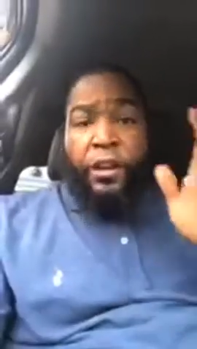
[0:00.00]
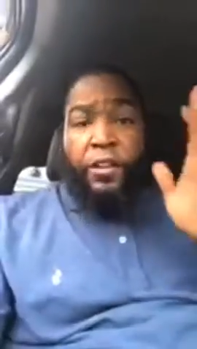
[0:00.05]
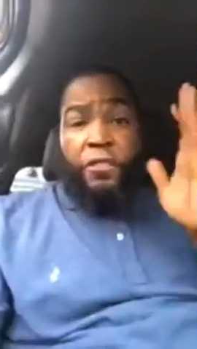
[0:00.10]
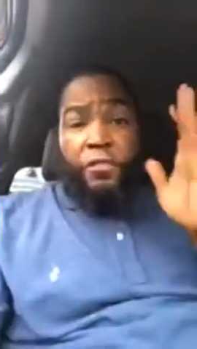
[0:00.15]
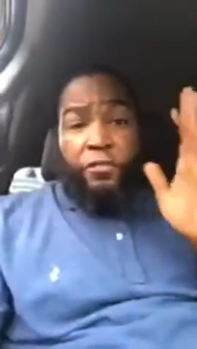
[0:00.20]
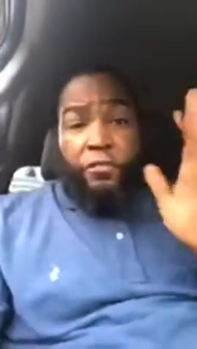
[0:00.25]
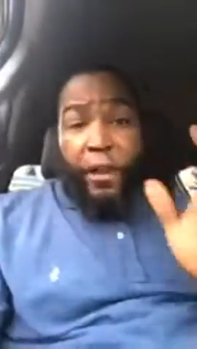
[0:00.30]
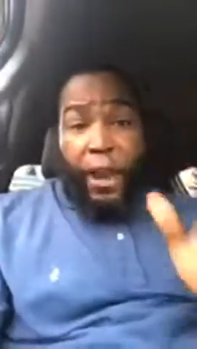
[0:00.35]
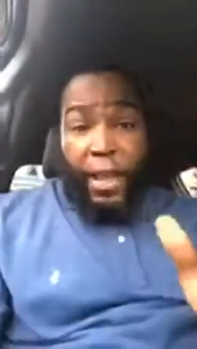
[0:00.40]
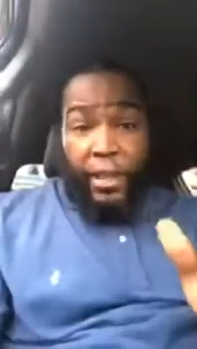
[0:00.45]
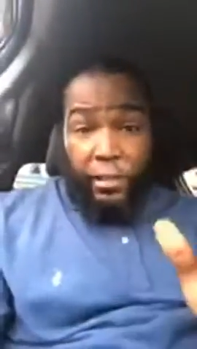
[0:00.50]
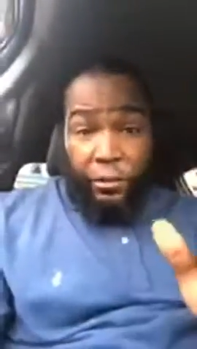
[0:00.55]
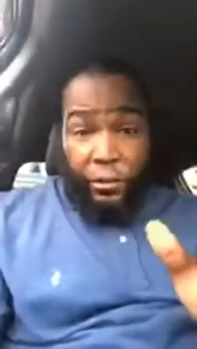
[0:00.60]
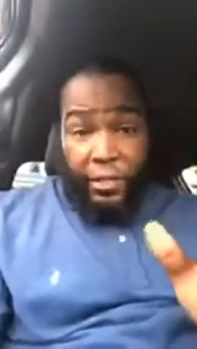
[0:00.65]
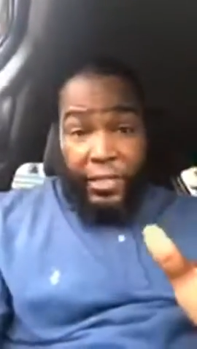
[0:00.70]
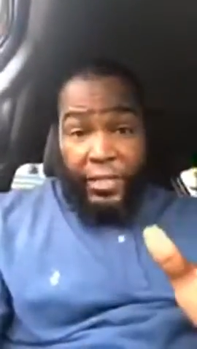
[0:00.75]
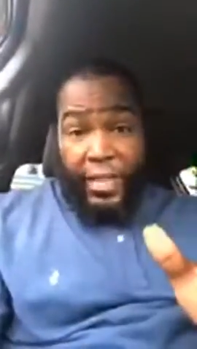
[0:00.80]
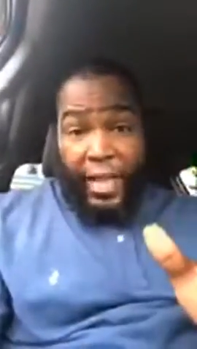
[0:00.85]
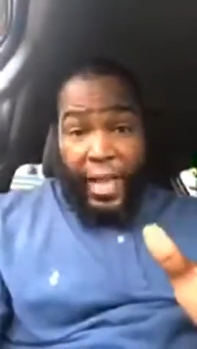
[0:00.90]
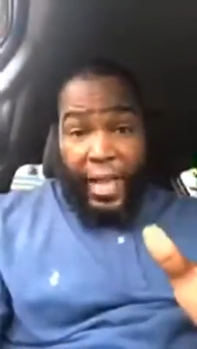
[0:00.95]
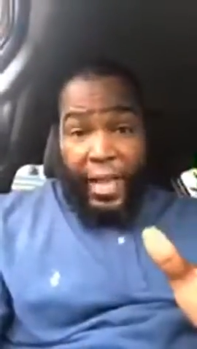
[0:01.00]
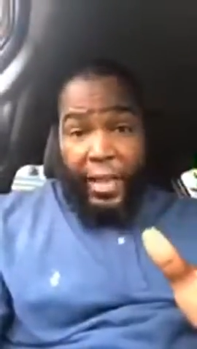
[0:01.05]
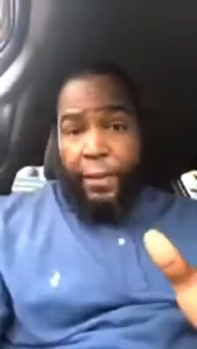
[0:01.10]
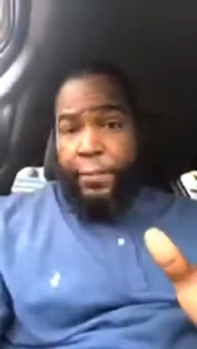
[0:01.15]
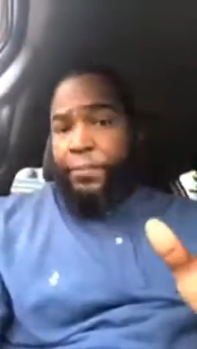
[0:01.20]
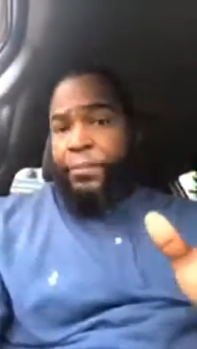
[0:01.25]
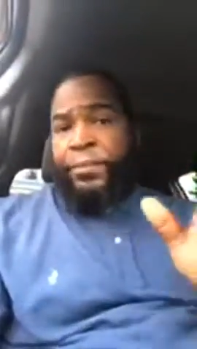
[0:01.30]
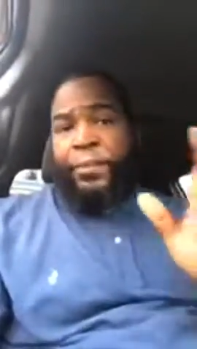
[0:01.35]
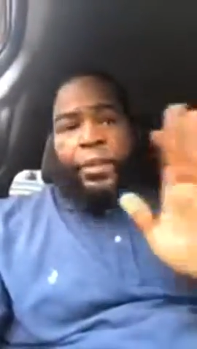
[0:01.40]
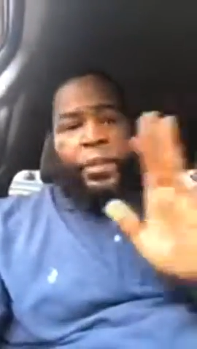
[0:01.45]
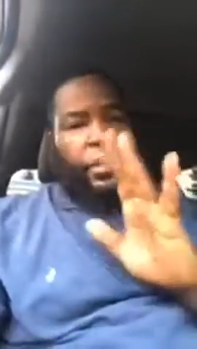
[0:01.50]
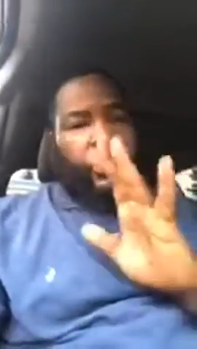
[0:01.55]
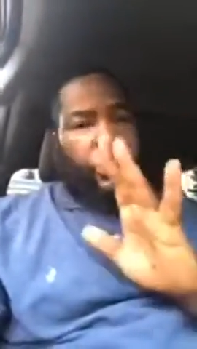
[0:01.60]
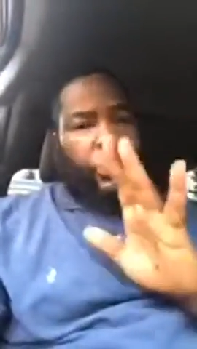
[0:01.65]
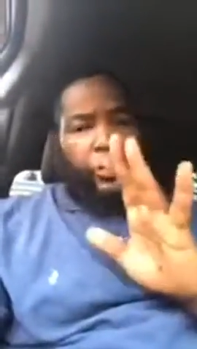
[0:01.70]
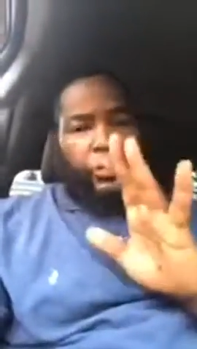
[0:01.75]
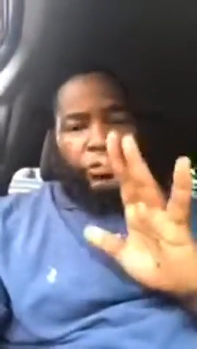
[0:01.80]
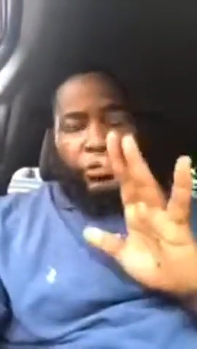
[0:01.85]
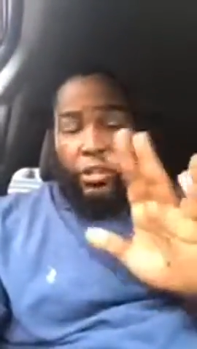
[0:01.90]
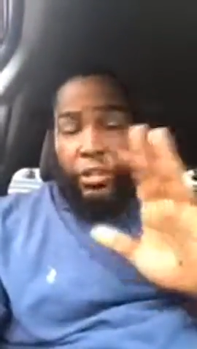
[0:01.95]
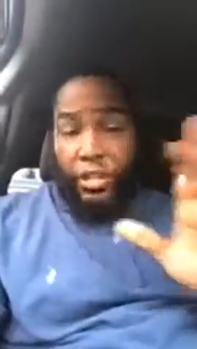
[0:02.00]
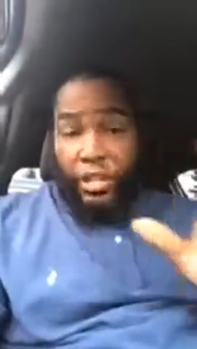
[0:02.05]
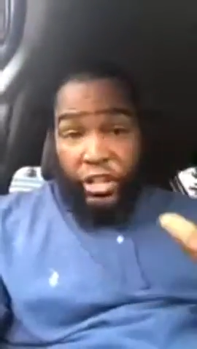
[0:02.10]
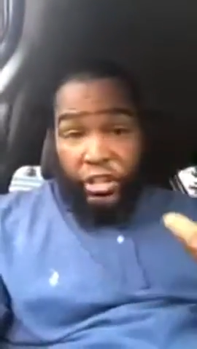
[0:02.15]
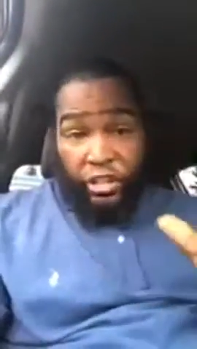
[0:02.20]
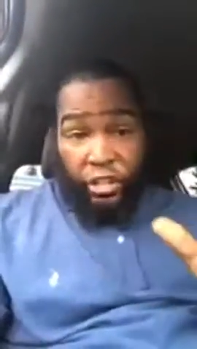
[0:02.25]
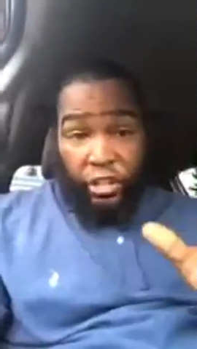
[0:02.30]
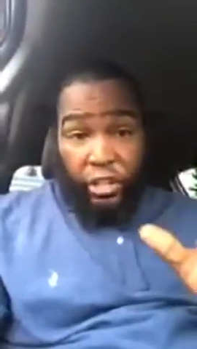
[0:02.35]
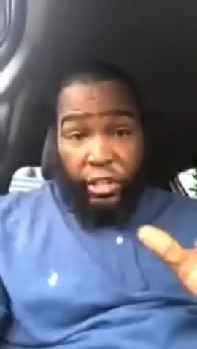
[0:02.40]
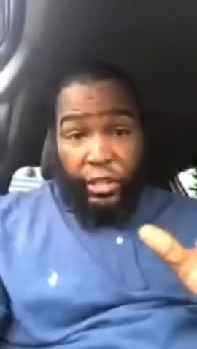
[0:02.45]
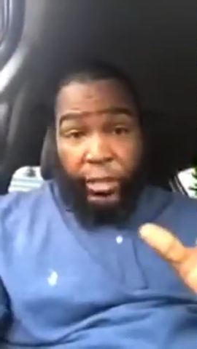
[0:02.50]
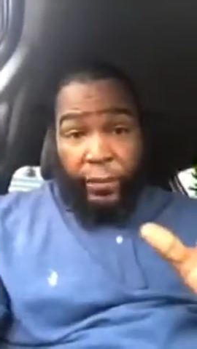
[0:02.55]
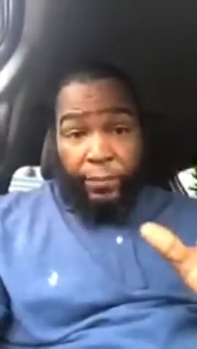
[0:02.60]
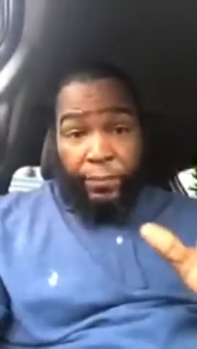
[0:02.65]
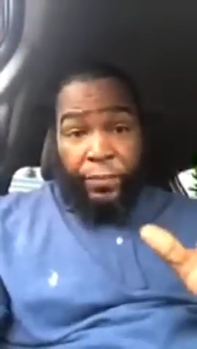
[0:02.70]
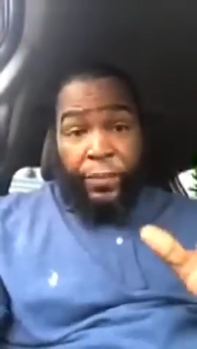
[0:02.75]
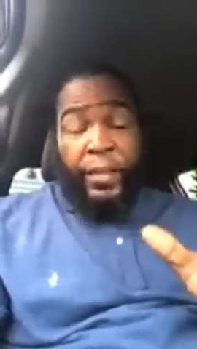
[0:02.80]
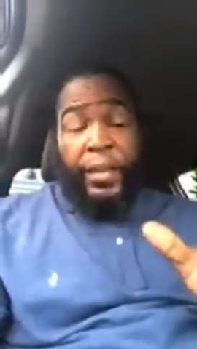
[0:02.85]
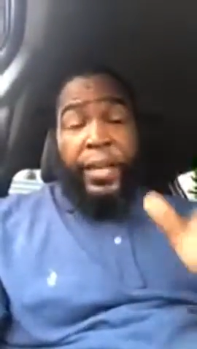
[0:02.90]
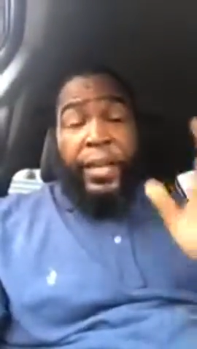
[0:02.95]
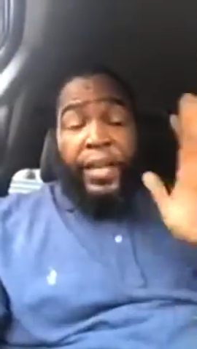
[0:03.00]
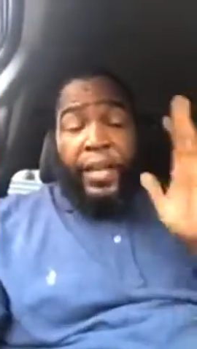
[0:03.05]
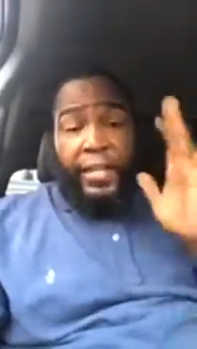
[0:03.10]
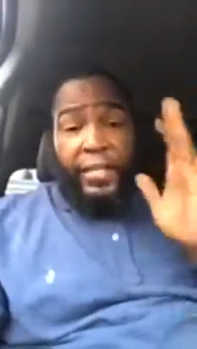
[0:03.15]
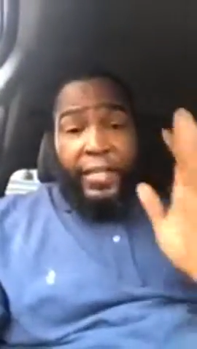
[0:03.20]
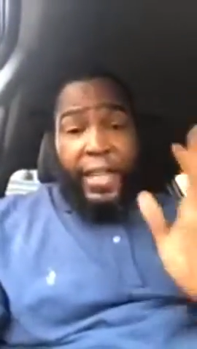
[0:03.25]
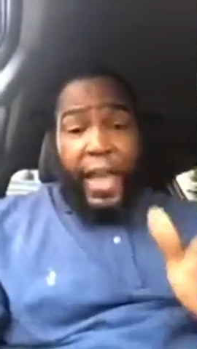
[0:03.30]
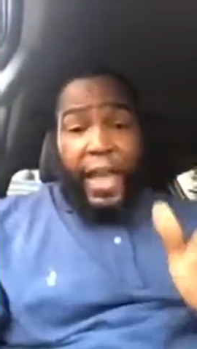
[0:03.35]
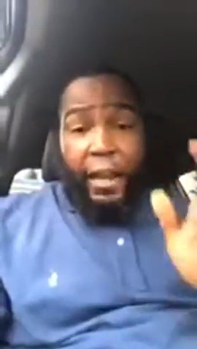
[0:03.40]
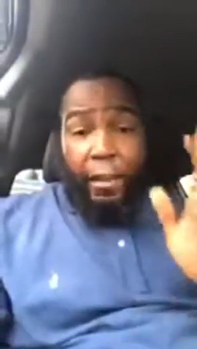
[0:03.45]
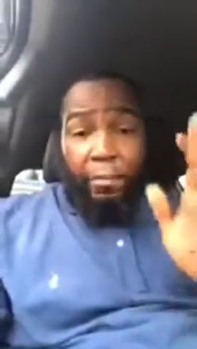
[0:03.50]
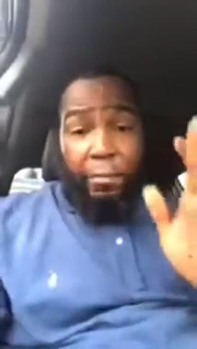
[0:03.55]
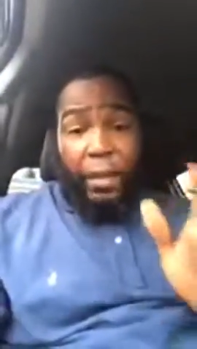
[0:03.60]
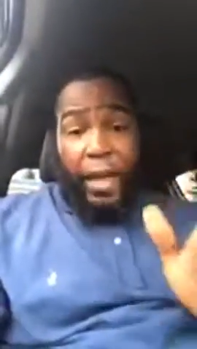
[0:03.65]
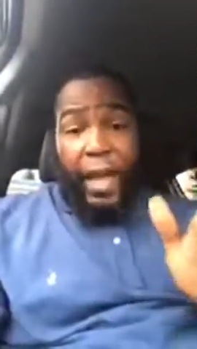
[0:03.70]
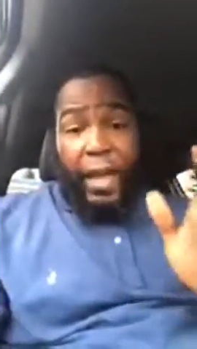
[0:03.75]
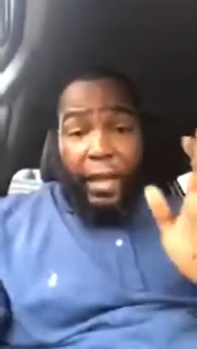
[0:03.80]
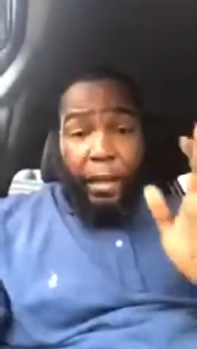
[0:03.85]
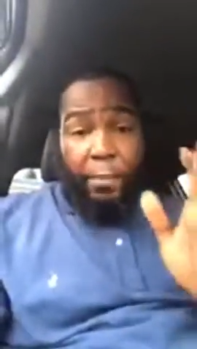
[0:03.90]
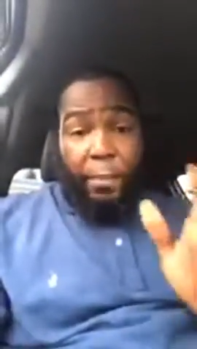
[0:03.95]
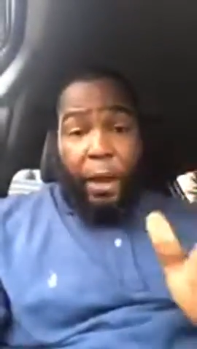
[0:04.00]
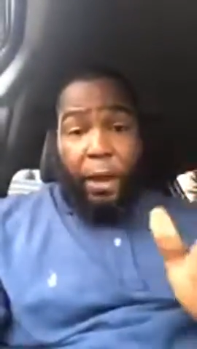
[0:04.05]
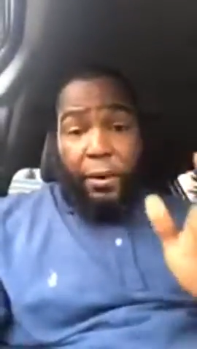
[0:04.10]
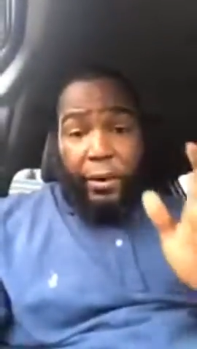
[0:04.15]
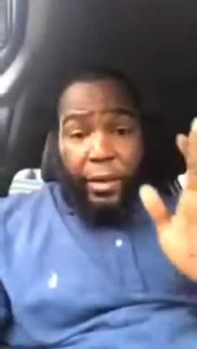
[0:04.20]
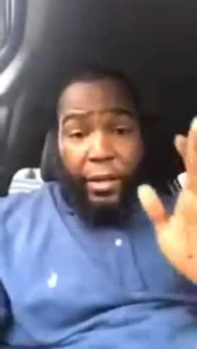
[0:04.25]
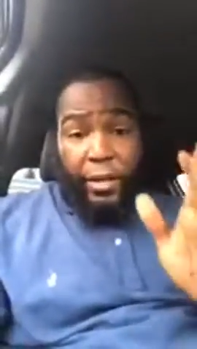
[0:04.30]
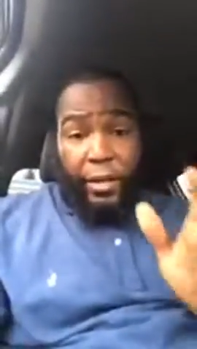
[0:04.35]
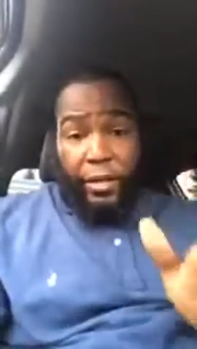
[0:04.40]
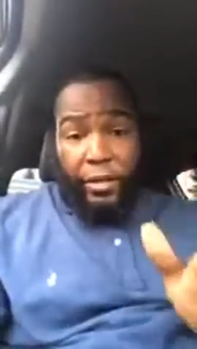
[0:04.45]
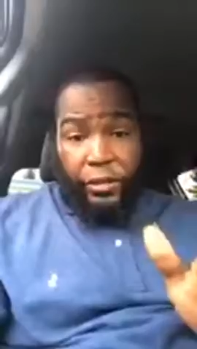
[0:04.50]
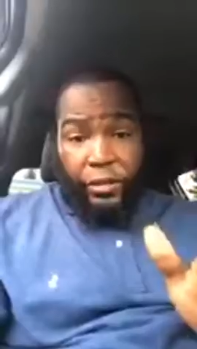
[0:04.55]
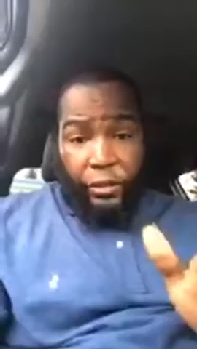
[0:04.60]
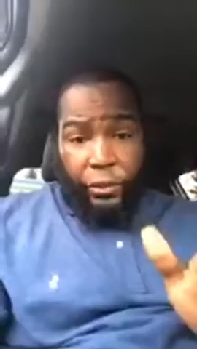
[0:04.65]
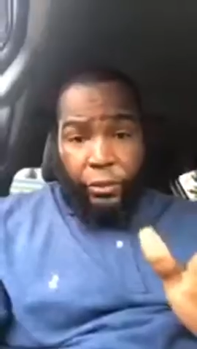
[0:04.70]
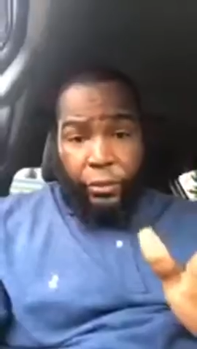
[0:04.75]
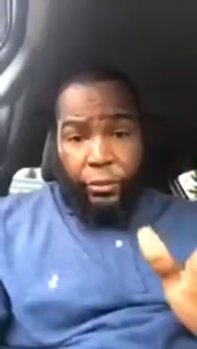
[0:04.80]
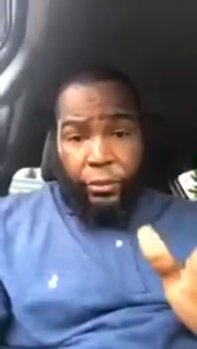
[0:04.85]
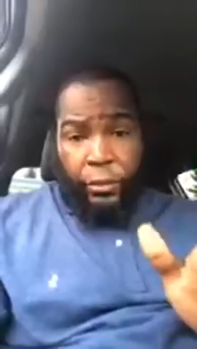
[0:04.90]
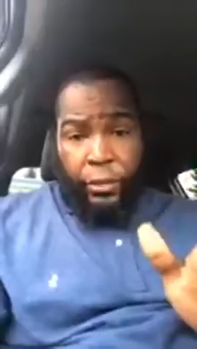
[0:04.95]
fratricide traditionally is not a black America issue.